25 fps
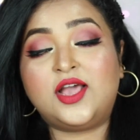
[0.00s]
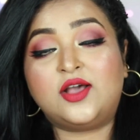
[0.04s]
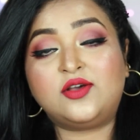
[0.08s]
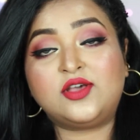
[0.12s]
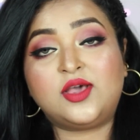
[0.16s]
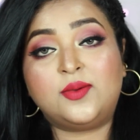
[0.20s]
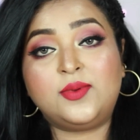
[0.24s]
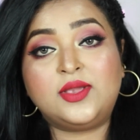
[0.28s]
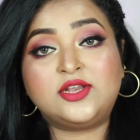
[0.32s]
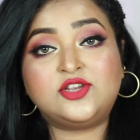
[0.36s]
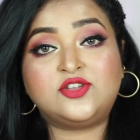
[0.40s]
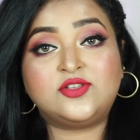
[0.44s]
now
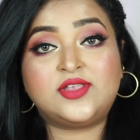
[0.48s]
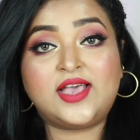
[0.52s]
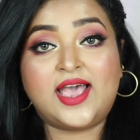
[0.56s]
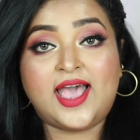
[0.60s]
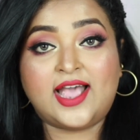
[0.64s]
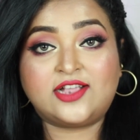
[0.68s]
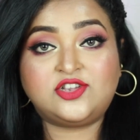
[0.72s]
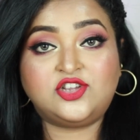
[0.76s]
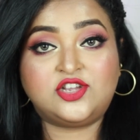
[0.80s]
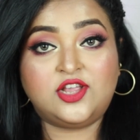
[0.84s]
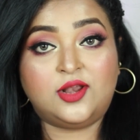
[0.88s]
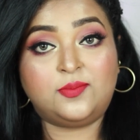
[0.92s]
coming to the
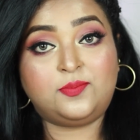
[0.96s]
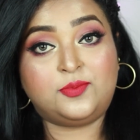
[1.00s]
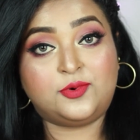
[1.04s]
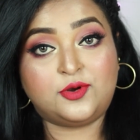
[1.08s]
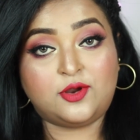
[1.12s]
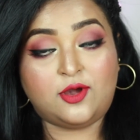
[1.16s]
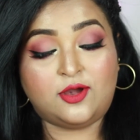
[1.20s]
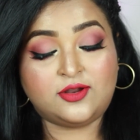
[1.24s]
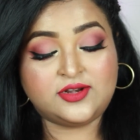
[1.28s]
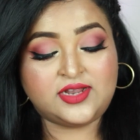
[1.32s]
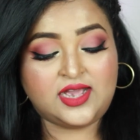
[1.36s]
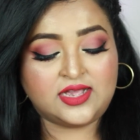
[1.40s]
actual
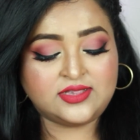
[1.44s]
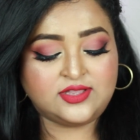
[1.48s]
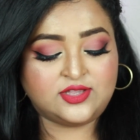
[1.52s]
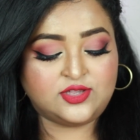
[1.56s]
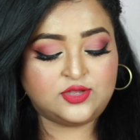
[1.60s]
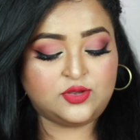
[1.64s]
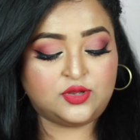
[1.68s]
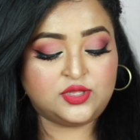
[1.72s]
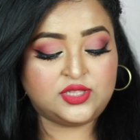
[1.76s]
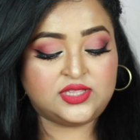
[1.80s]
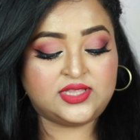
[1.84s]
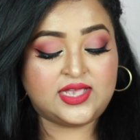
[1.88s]
product.
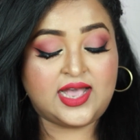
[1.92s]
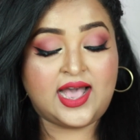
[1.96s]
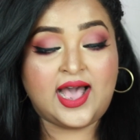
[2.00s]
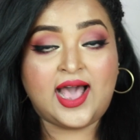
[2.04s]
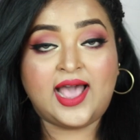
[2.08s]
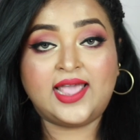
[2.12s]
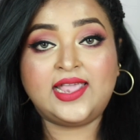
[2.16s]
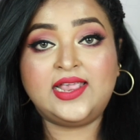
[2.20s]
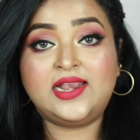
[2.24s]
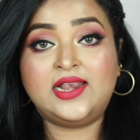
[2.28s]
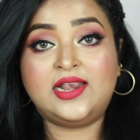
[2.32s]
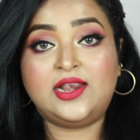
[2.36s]
So
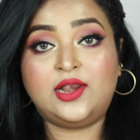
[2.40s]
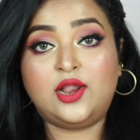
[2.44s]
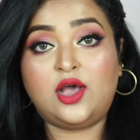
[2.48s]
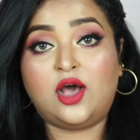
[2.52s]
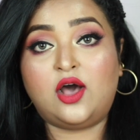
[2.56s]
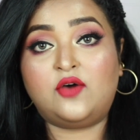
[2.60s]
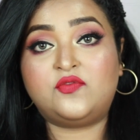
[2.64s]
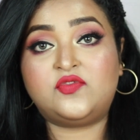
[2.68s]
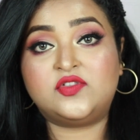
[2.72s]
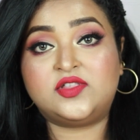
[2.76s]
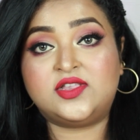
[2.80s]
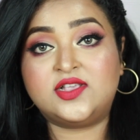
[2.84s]
I
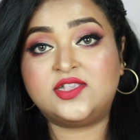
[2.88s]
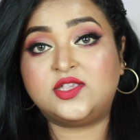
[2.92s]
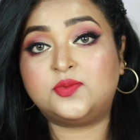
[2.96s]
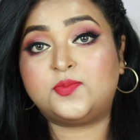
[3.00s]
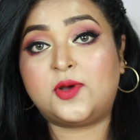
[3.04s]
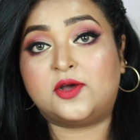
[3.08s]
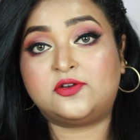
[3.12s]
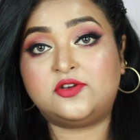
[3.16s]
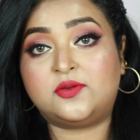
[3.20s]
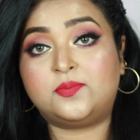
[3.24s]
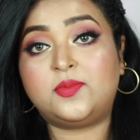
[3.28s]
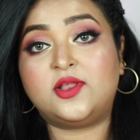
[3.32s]
love this
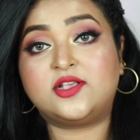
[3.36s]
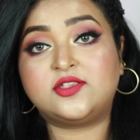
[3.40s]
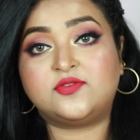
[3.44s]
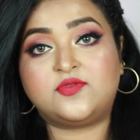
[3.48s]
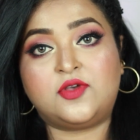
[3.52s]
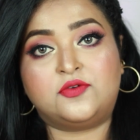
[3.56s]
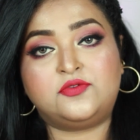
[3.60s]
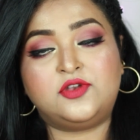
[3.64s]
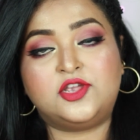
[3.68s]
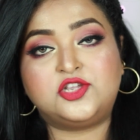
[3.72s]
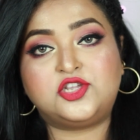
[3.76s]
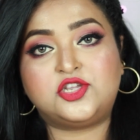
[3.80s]
powder plus
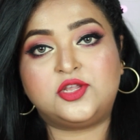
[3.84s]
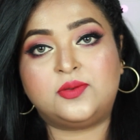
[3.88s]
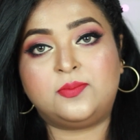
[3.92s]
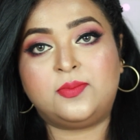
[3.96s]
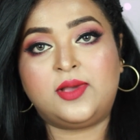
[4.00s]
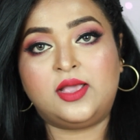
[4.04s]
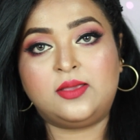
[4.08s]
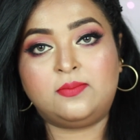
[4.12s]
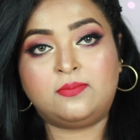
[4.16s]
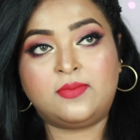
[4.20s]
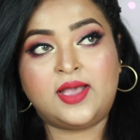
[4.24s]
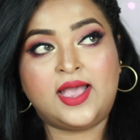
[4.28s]
foundation
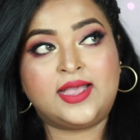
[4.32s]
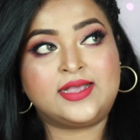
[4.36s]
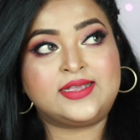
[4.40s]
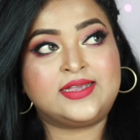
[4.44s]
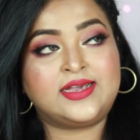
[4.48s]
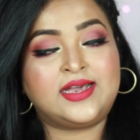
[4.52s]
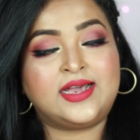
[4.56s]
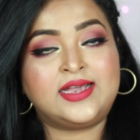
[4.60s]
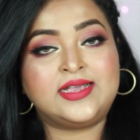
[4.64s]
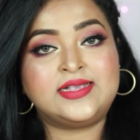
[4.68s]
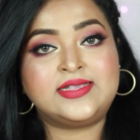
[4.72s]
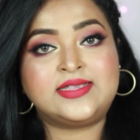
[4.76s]
by MAC,
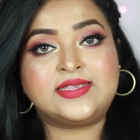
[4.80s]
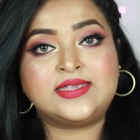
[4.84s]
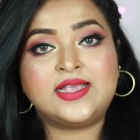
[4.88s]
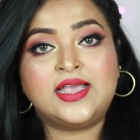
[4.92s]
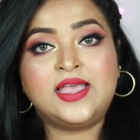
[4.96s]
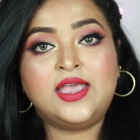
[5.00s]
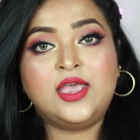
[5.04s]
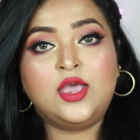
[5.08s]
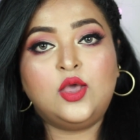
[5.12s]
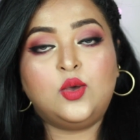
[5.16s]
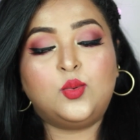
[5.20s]
guys.